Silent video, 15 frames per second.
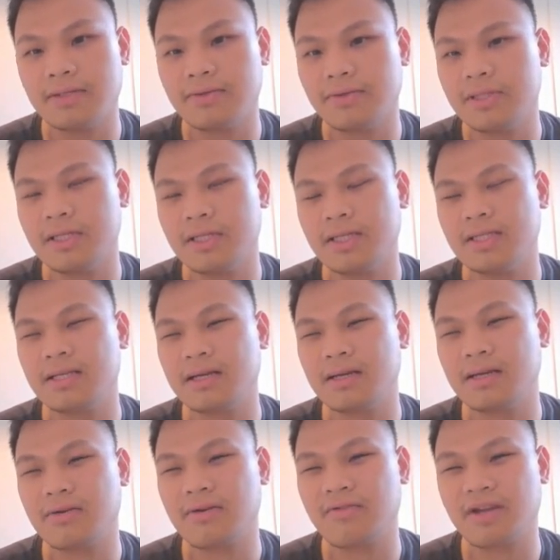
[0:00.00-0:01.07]
So it has
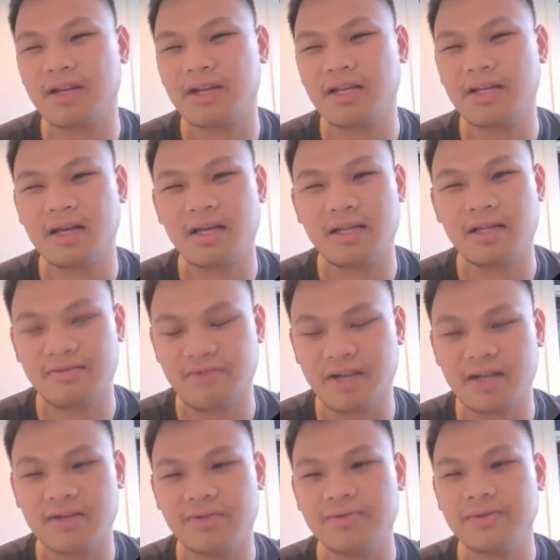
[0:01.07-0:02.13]
like graph ID, date, and
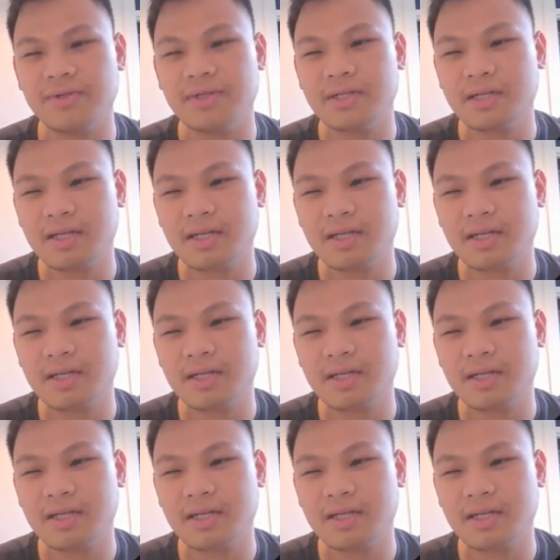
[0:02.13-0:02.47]
value,